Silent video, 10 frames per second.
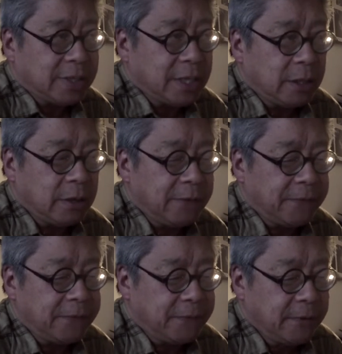to tell
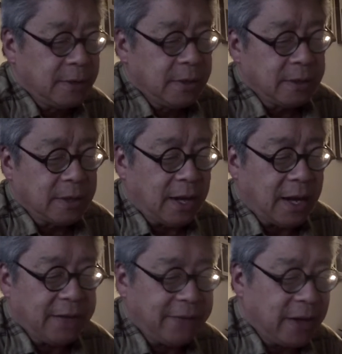if the
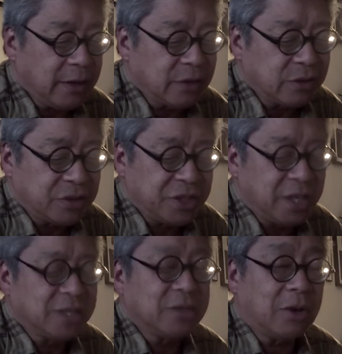high values are
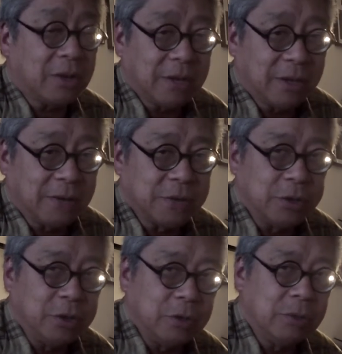just dark enough so
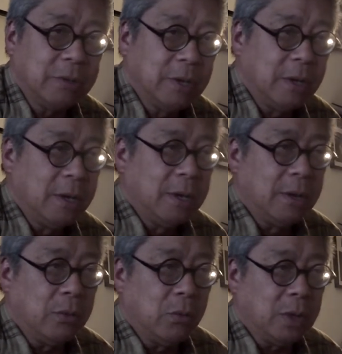you don't
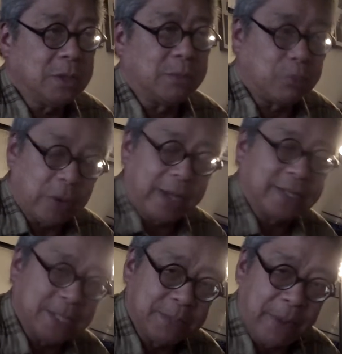want to process